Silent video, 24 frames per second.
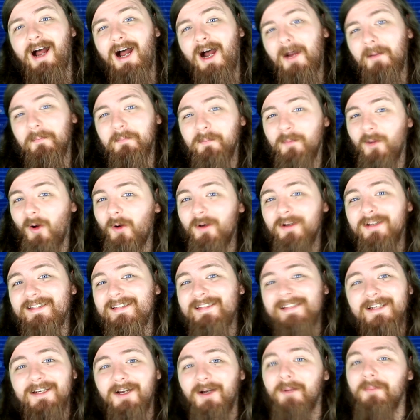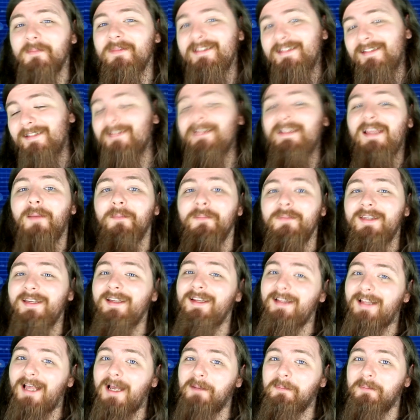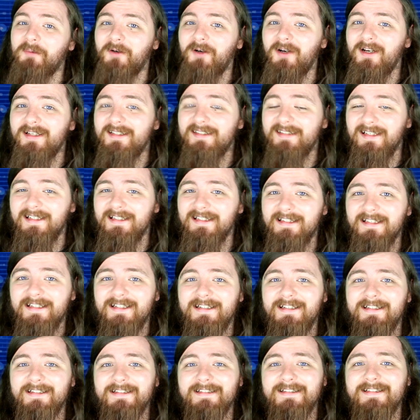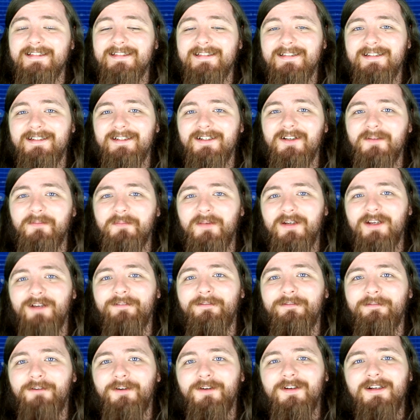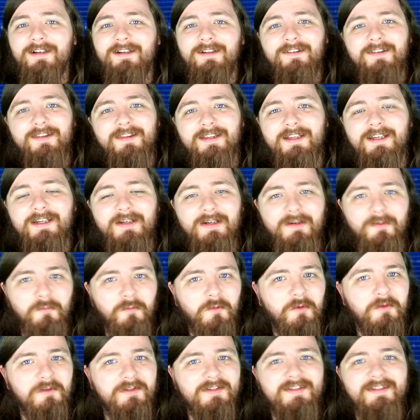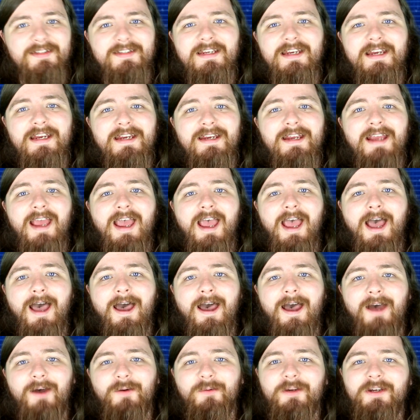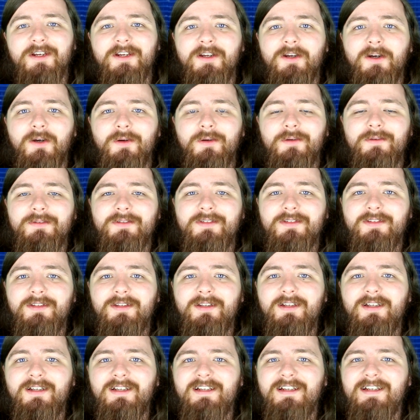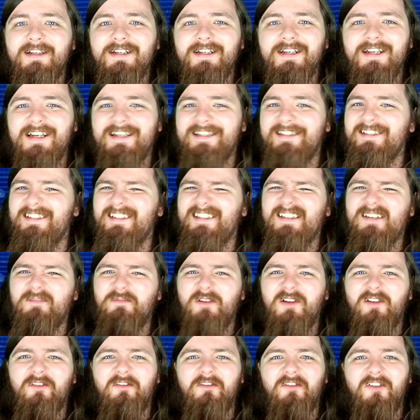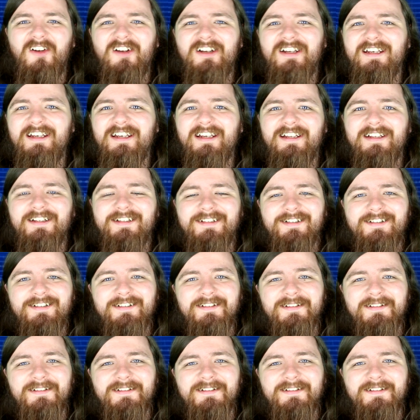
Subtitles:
I'm still tempted at that price. I think it's gonna be a fun little thing, and we'll see how it goes. It's just a bit of fun, isn't it?